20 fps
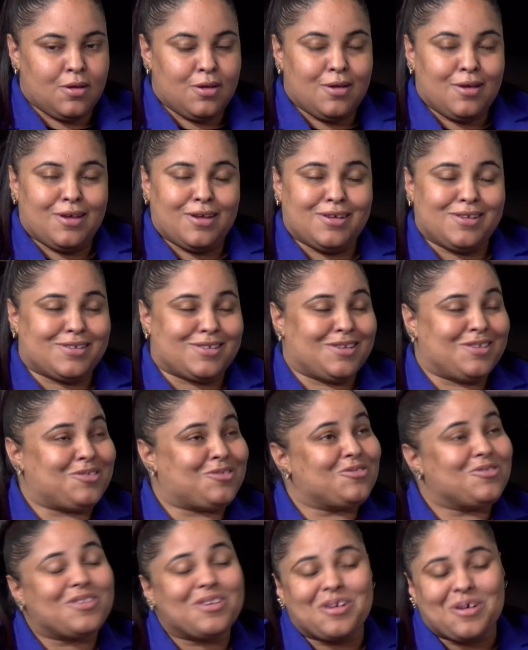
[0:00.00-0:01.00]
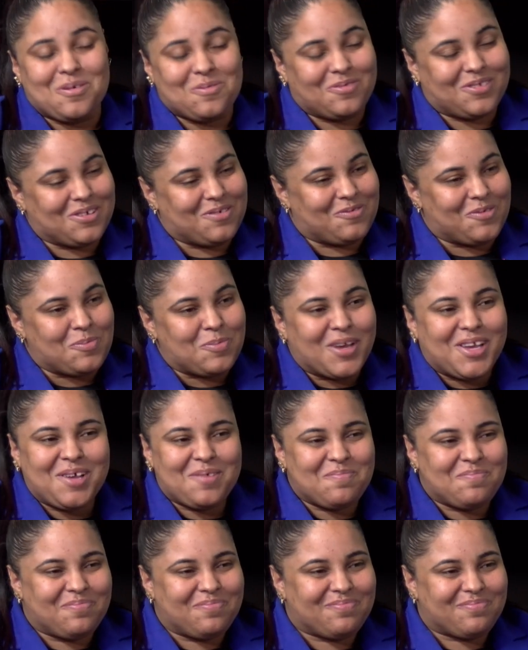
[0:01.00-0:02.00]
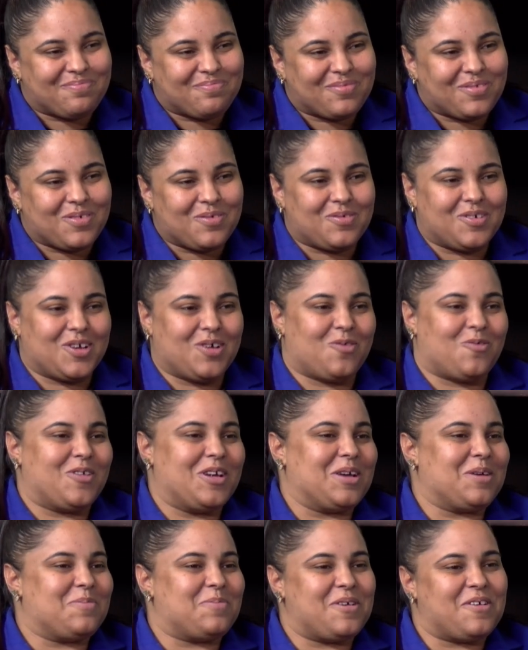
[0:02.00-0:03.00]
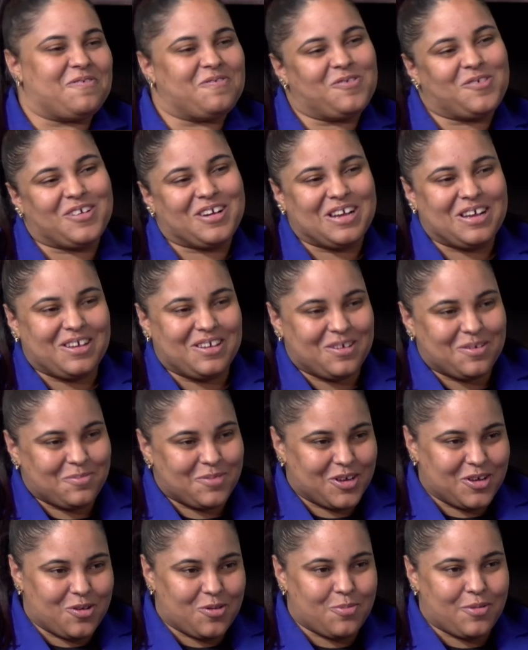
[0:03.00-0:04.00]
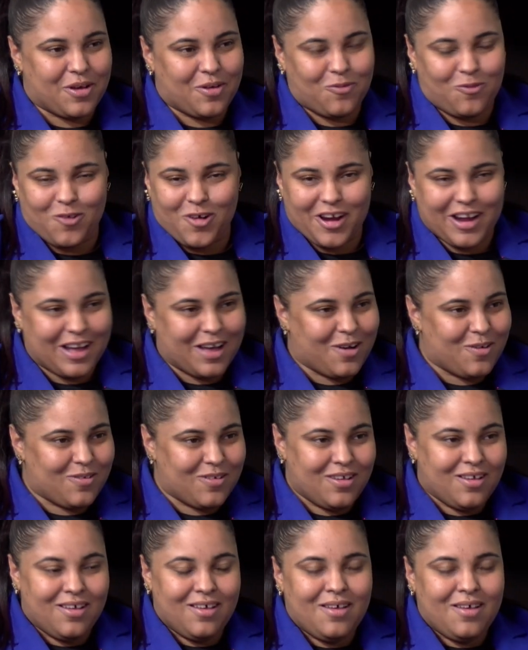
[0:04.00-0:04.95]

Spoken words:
He said, you can come live with me. We're going to wake up at 4 a.m. and go back work out.